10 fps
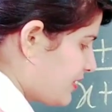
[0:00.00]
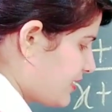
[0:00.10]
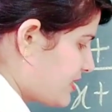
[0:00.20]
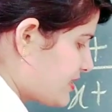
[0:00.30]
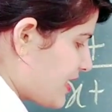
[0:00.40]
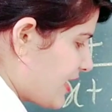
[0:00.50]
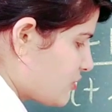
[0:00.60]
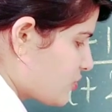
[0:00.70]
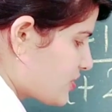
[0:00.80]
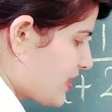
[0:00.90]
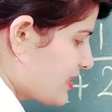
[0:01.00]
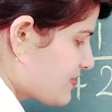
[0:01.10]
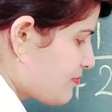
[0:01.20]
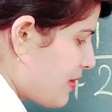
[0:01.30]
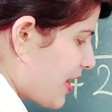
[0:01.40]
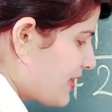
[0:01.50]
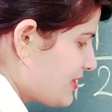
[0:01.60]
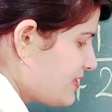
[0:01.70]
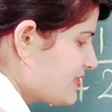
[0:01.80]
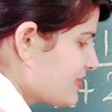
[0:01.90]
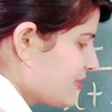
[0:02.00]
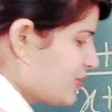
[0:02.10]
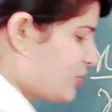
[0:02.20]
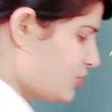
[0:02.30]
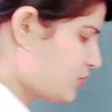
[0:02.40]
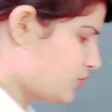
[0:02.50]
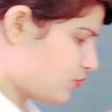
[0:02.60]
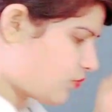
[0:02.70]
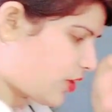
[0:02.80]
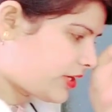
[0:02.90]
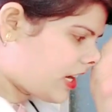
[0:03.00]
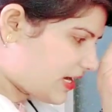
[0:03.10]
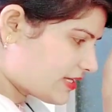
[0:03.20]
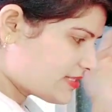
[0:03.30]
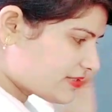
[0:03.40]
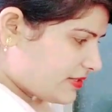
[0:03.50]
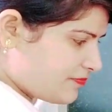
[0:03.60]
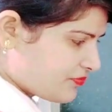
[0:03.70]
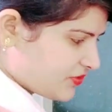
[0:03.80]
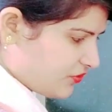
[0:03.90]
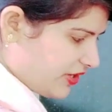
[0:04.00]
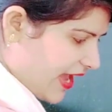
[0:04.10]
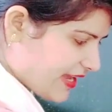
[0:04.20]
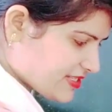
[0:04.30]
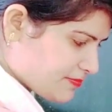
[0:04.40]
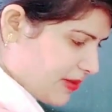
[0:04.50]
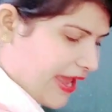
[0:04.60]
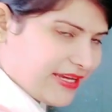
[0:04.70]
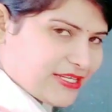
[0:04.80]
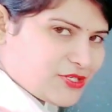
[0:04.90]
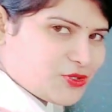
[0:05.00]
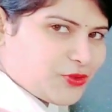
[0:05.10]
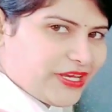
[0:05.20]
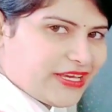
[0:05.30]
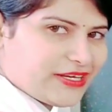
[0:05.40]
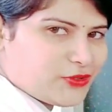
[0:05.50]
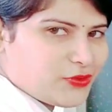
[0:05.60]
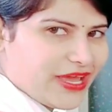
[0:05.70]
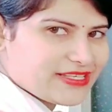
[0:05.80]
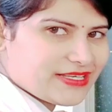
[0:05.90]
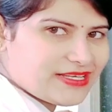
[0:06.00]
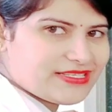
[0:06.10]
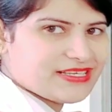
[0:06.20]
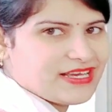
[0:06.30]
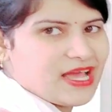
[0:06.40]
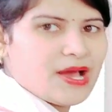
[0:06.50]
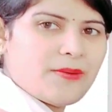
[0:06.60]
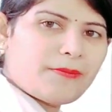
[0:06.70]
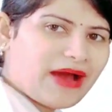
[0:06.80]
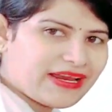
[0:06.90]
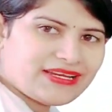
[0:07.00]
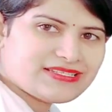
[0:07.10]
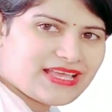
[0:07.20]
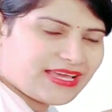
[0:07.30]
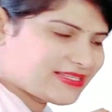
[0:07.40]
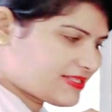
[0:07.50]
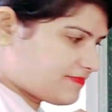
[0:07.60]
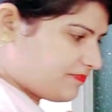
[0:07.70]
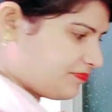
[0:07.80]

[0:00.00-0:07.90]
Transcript: this side. So 6 minus 2. What our answer? 3x minus 2x is minus x.